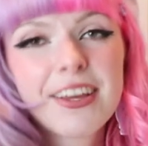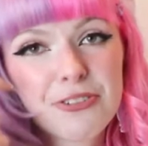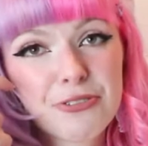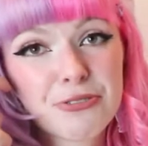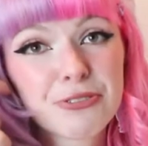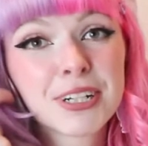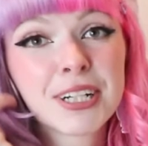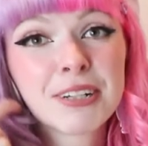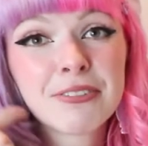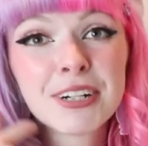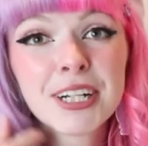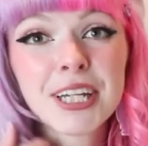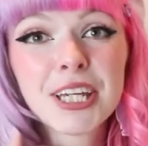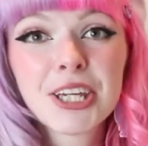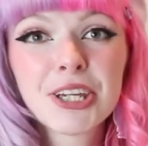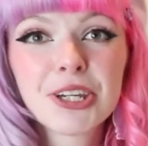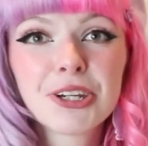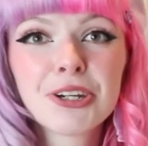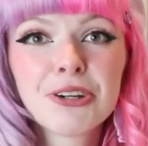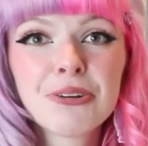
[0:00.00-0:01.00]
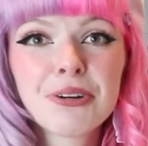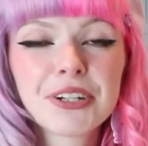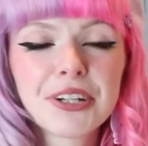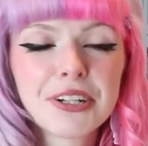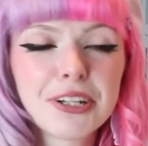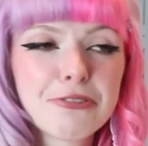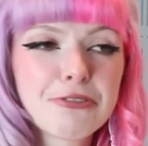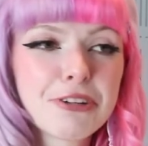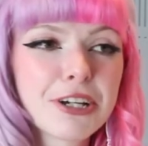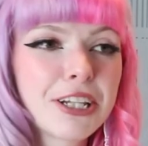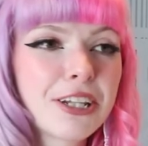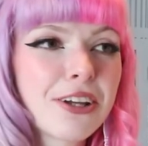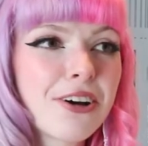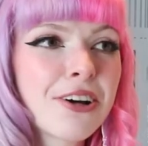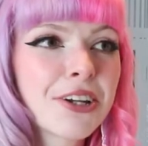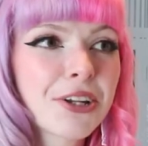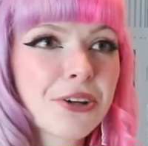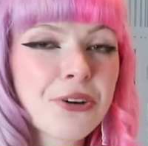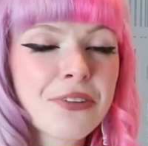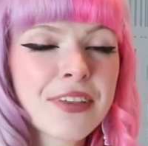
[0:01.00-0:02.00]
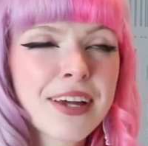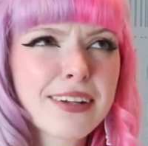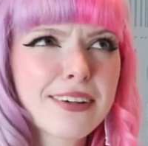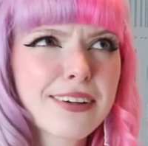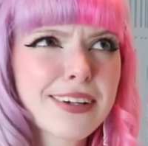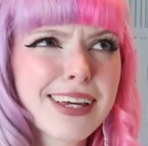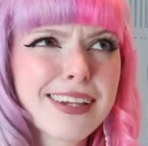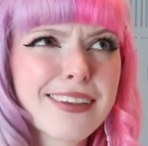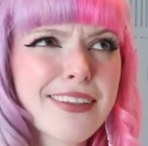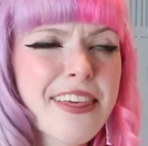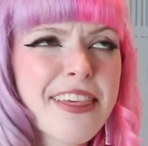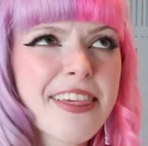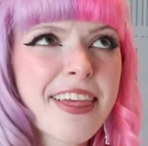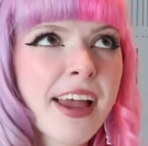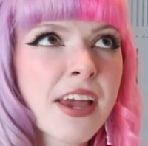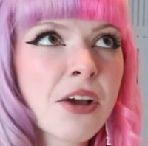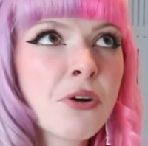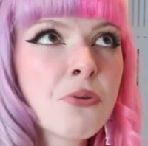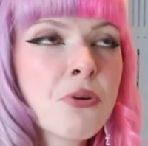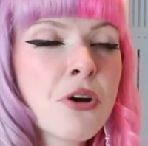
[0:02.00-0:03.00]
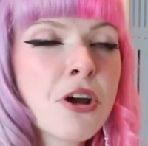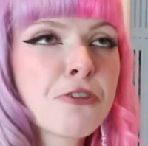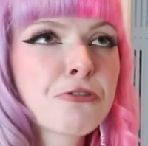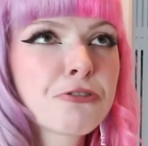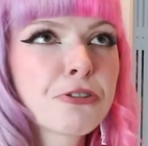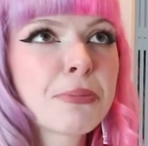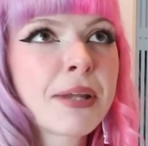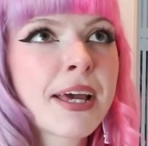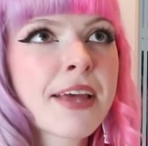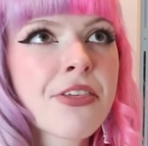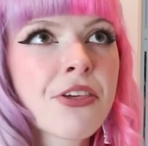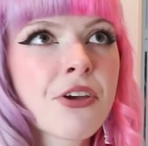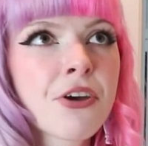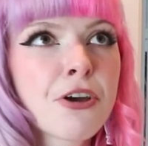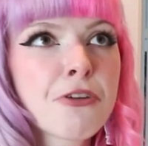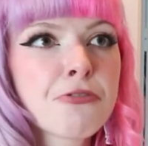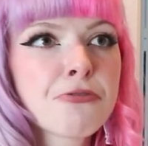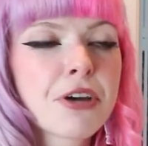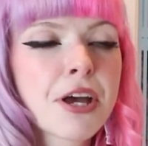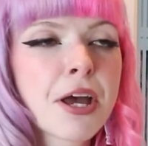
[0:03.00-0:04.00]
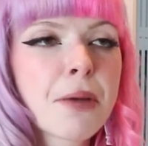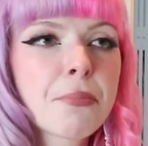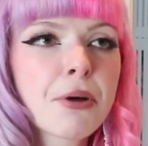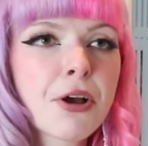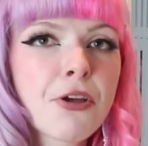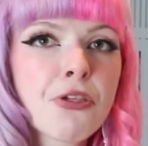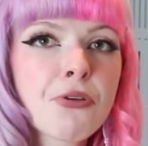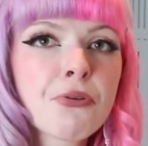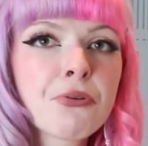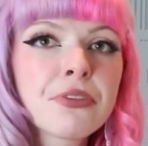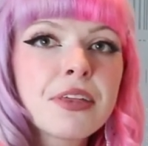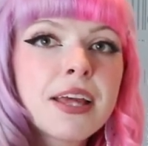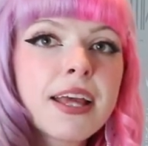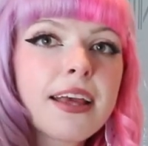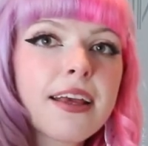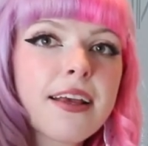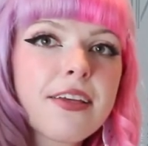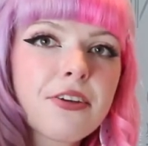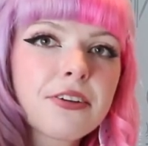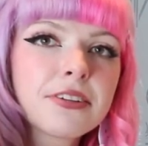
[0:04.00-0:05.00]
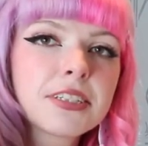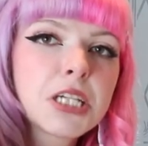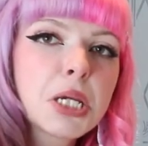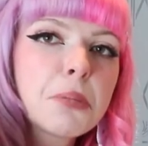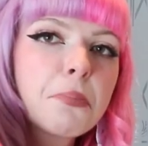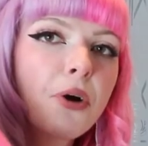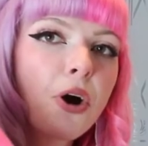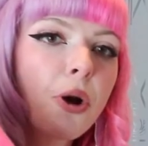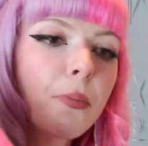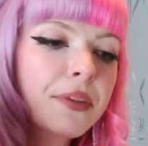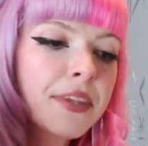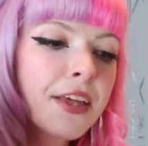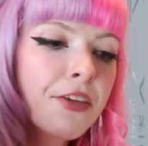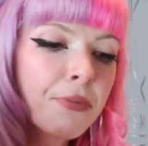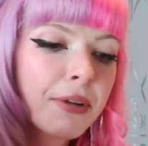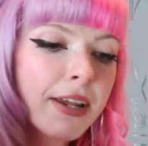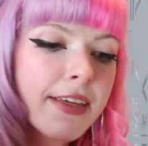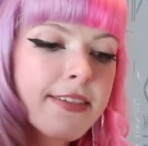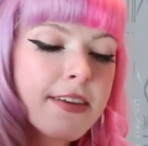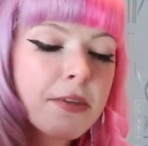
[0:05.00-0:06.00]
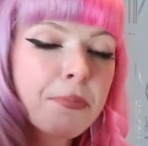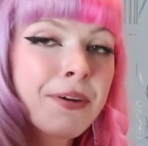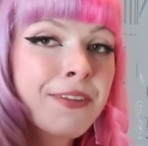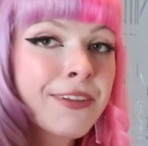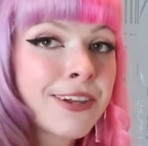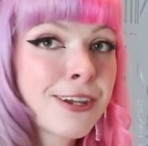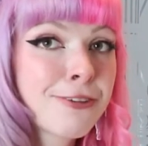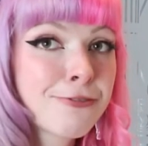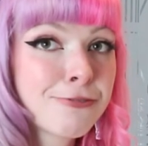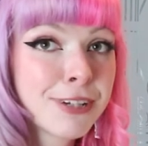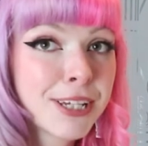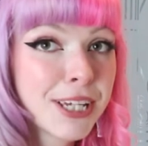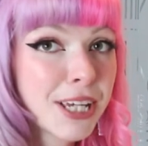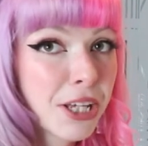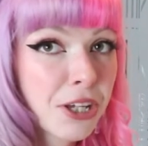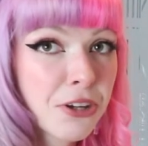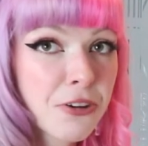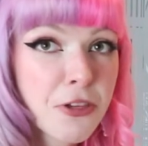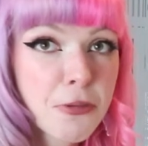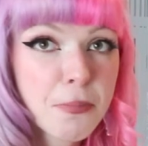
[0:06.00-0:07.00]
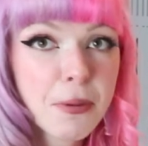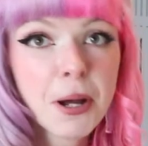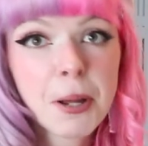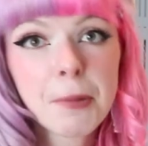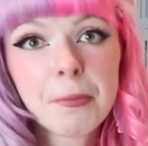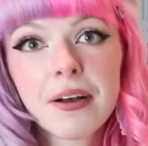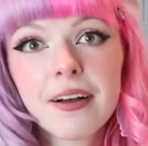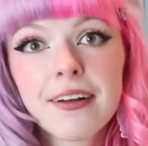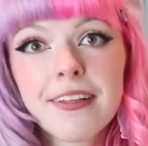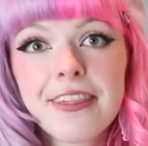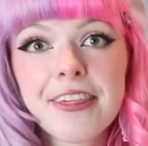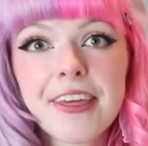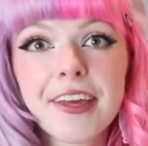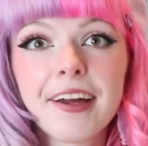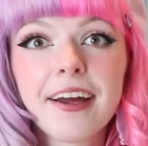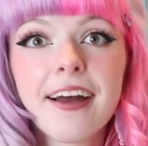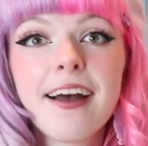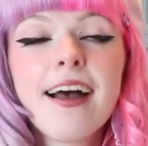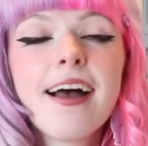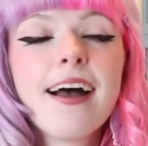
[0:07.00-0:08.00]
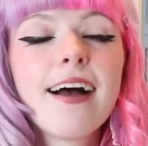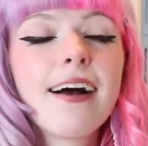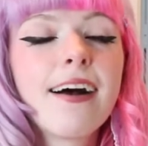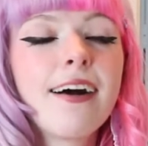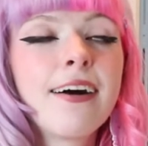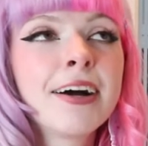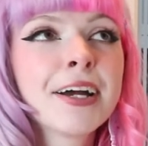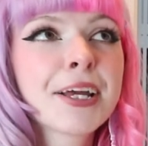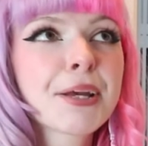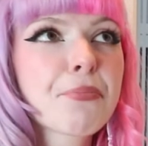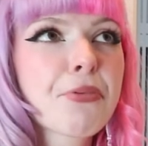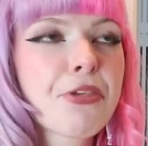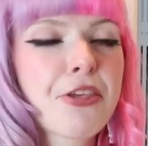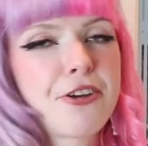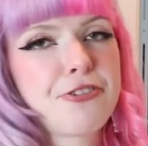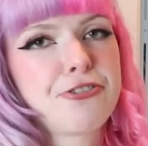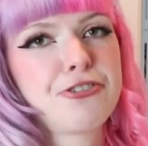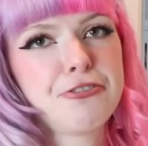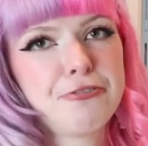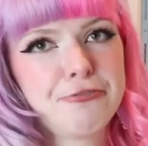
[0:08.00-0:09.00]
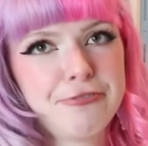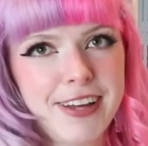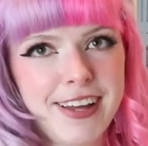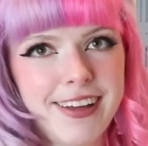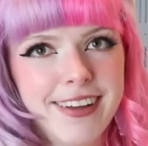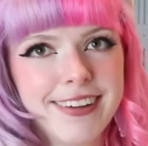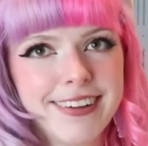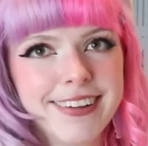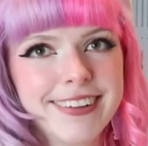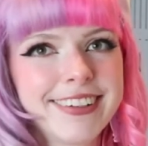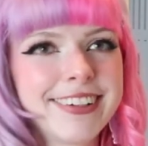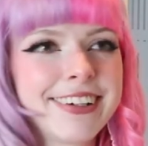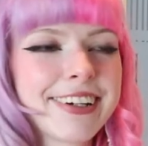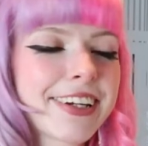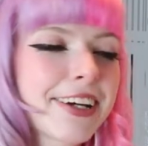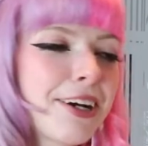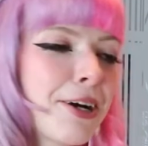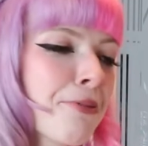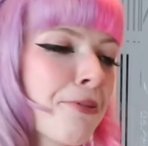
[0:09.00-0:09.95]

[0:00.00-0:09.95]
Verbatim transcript: It's really, really cute and I love it a lot. And I got that like in the sale from Lazy Oaf. Um, but I saw these on Depop and these were listed by the lovely Cutie Pie Marzia. I am such a fan. Like,